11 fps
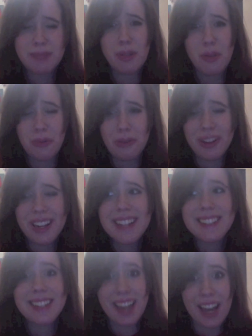but when I
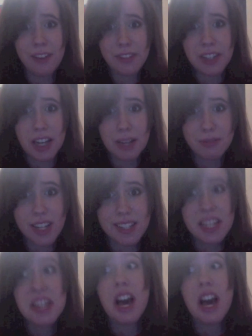say heavy objects,